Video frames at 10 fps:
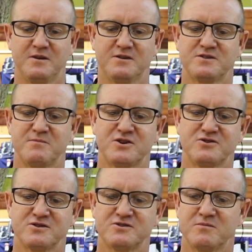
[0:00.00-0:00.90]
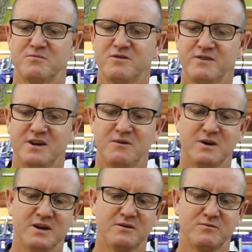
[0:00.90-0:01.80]
Just make sure it's not moving
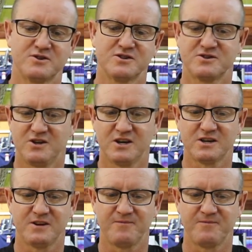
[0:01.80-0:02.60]
anywhere, which it's not.